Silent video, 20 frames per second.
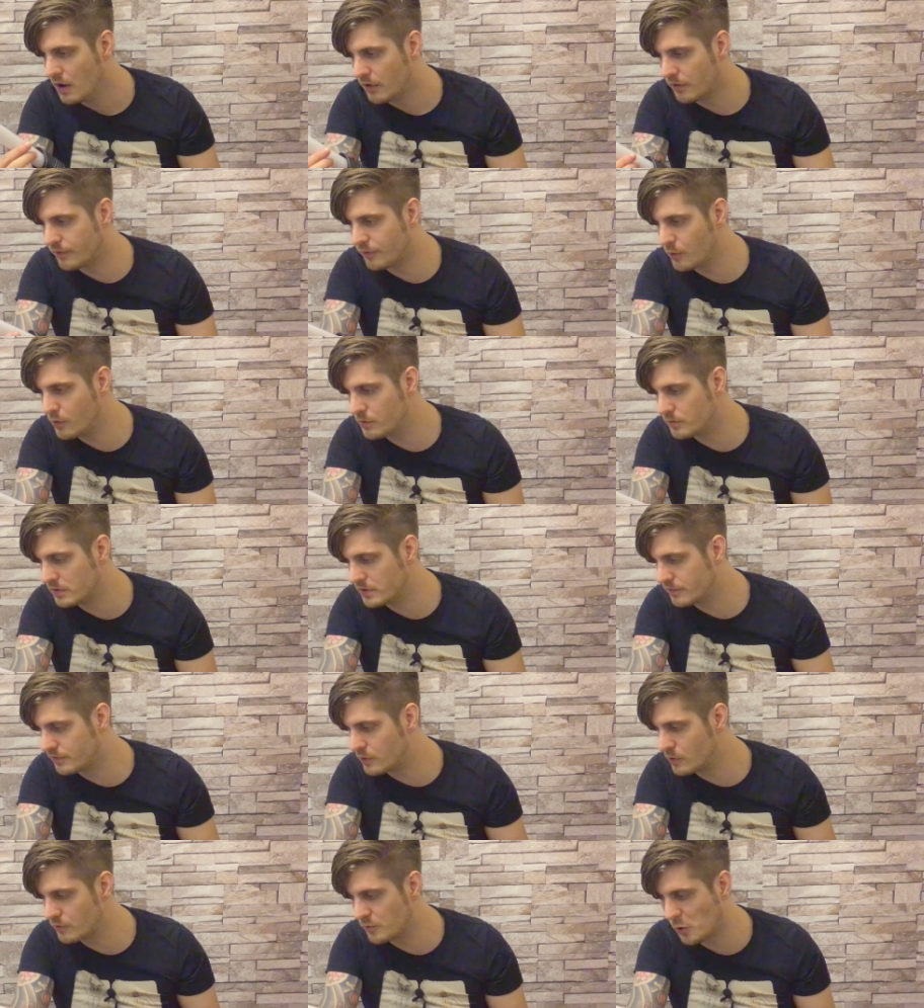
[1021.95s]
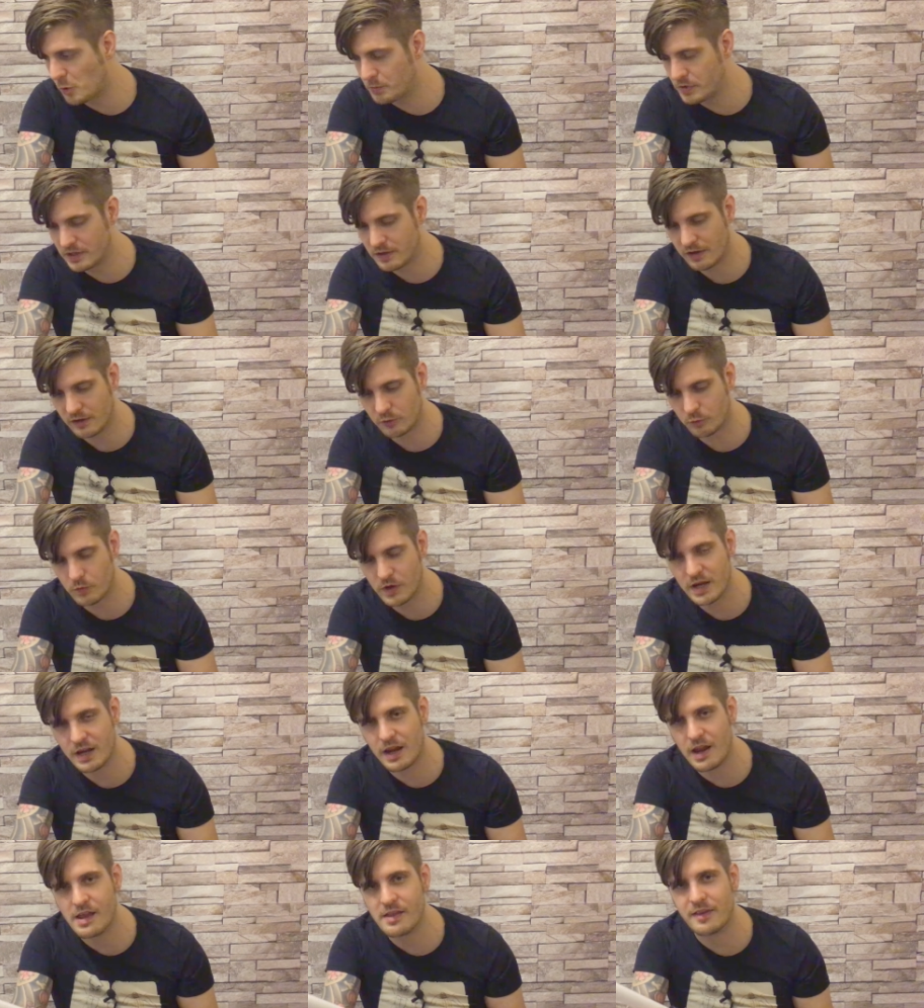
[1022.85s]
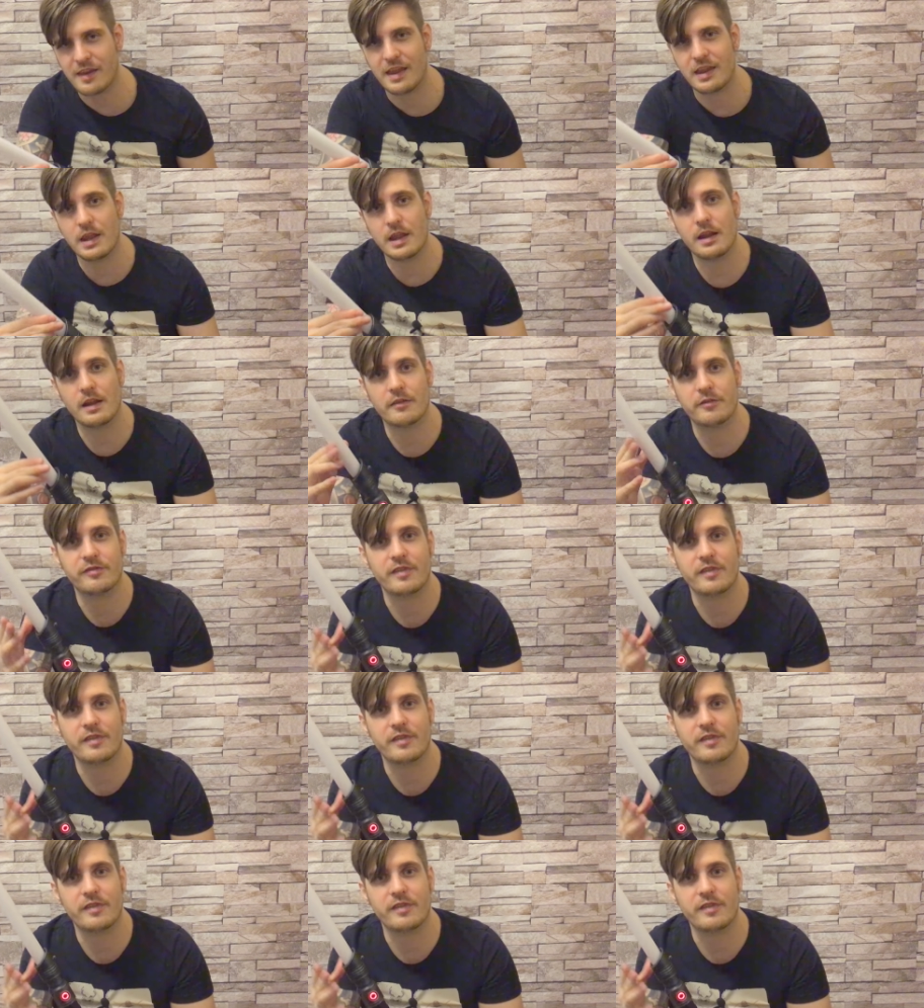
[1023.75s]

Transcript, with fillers: Full review will be this weekend, and then I